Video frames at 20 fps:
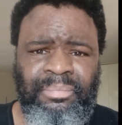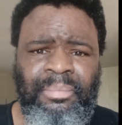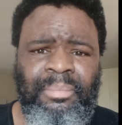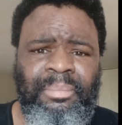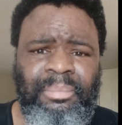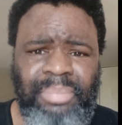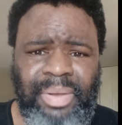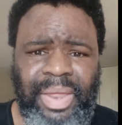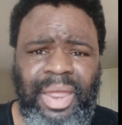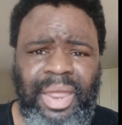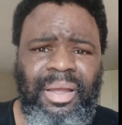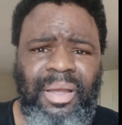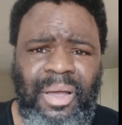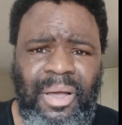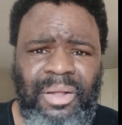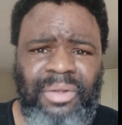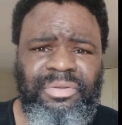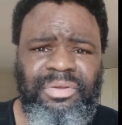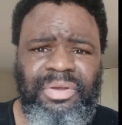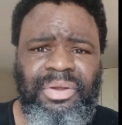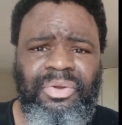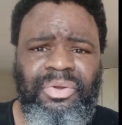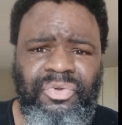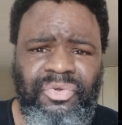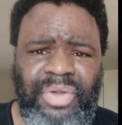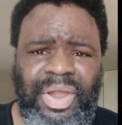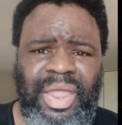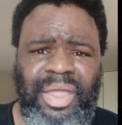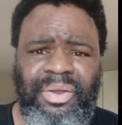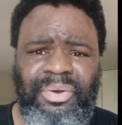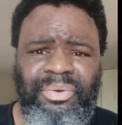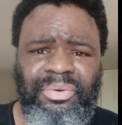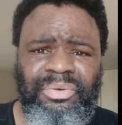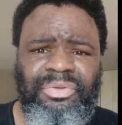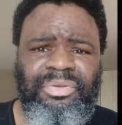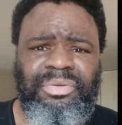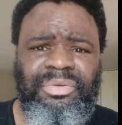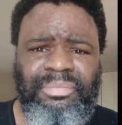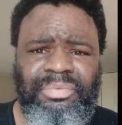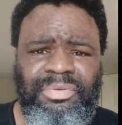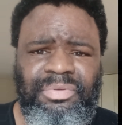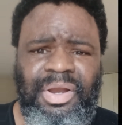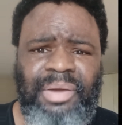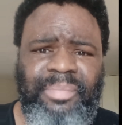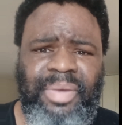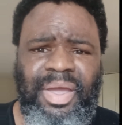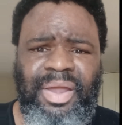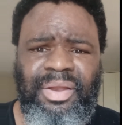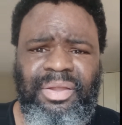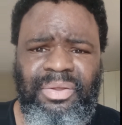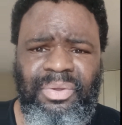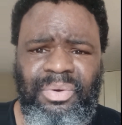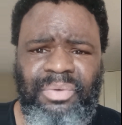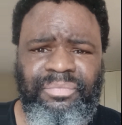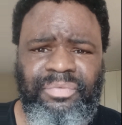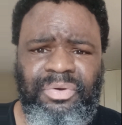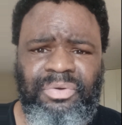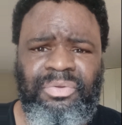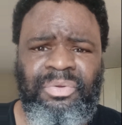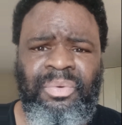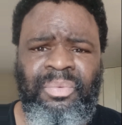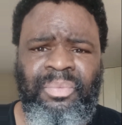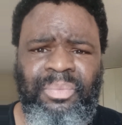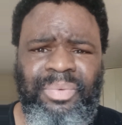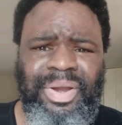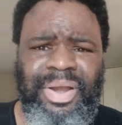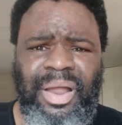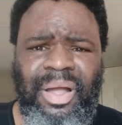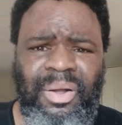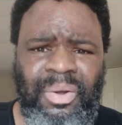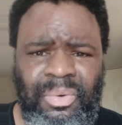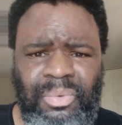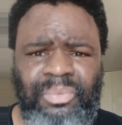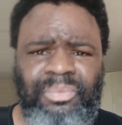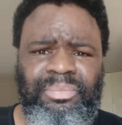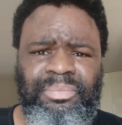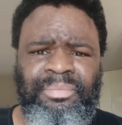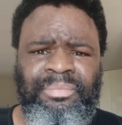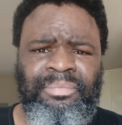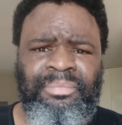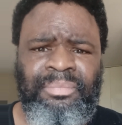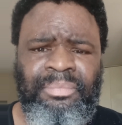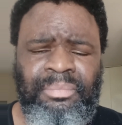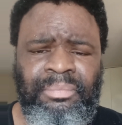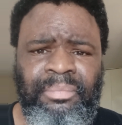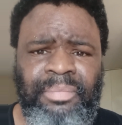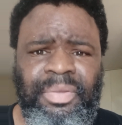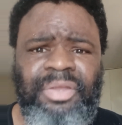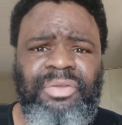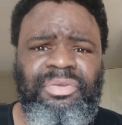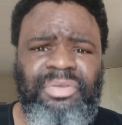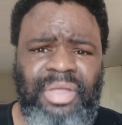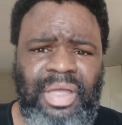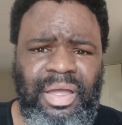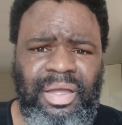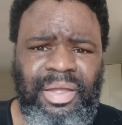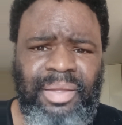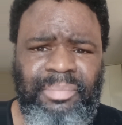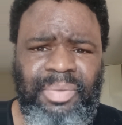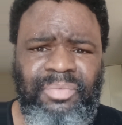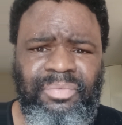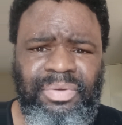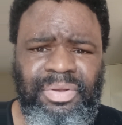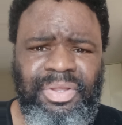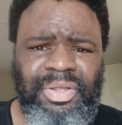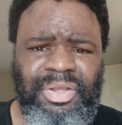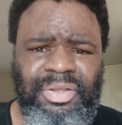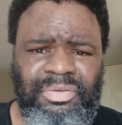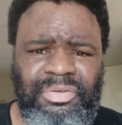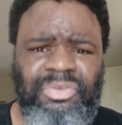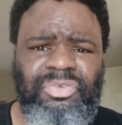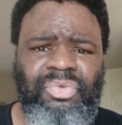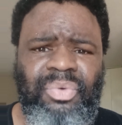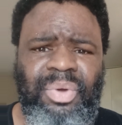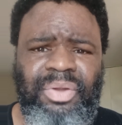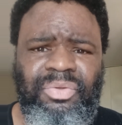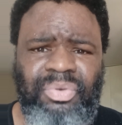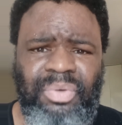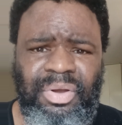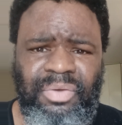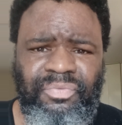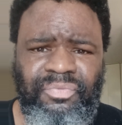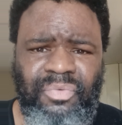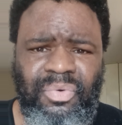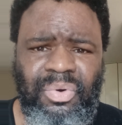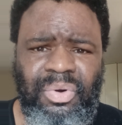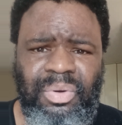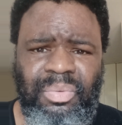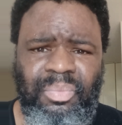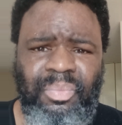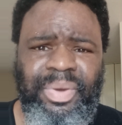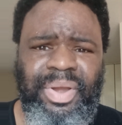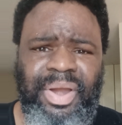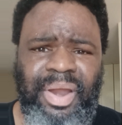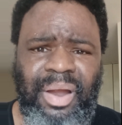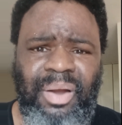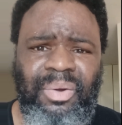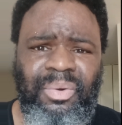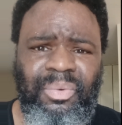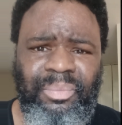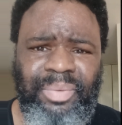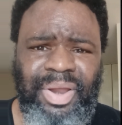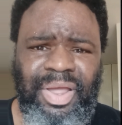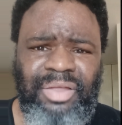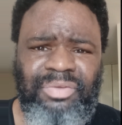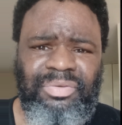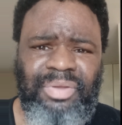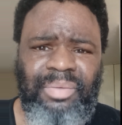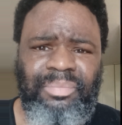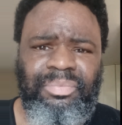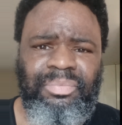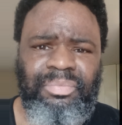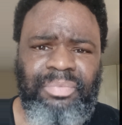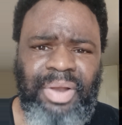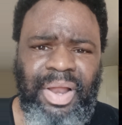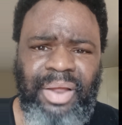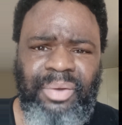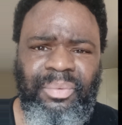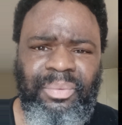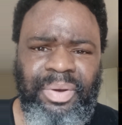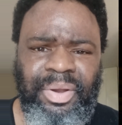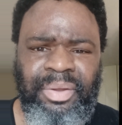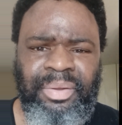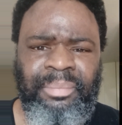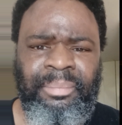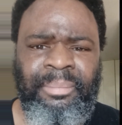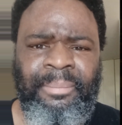Black Content Creators Cinematic Universe. We need our own. It's time. It really is. It's 2024. We need our own. We got to stop relying on them.